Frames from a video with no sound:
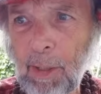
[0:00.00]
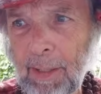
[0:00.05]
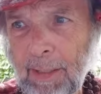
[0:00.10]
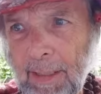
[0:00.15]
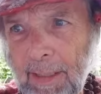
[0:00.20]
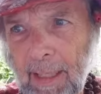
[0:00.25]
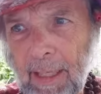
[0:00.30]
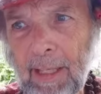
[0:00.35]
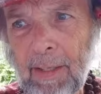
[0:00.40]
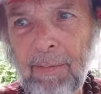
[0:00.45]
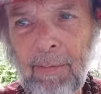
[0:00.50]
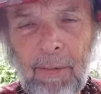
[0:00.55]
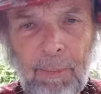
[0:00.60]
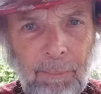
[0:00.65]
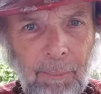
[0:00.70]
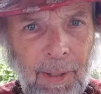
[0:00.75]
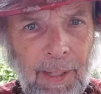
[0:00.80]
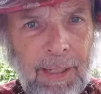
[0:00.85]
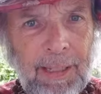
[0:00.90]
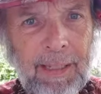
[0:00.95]
again the
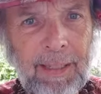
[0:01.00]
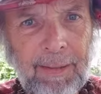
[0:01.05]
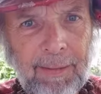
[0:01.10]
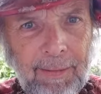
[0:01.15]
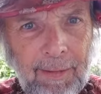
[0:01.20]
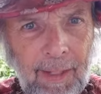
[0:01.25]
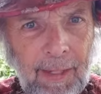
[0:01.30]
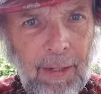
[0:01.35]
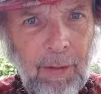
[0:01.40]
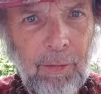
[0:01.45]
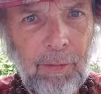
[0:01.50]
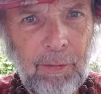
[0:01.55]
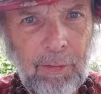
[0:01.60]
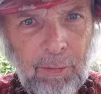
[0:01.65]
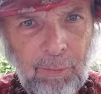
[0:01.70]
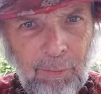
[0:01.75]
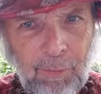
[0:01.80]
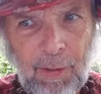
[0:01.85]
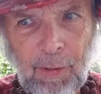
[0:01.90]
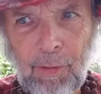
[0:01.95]
many layered
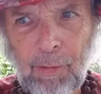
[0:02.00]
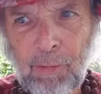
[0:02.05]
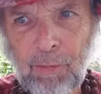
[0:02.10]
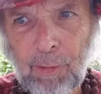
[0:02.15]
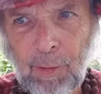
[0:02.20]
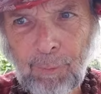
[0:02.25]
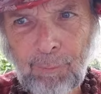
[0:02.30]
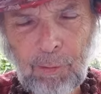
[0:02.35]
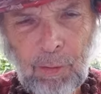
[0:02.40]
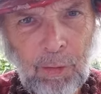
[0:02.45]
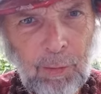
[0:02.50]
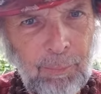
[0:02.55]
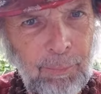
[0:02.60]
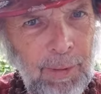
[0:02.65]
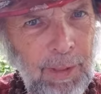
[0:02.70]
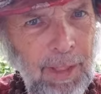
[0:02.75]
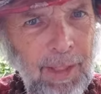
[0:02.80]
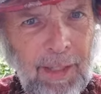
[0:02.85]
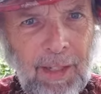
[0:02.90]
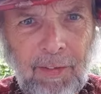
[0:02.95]
spheres of your
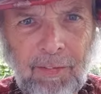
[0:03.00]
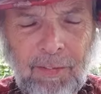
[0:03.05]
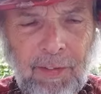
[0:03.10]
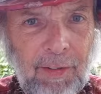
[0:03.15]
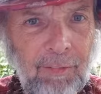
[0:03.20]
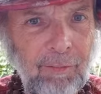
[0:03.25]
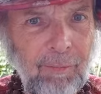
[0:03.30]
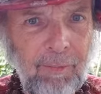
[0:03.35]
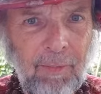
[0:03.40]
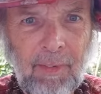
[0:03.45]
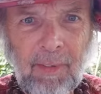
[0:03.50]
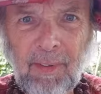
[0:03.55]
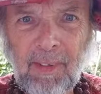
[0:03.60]
being as if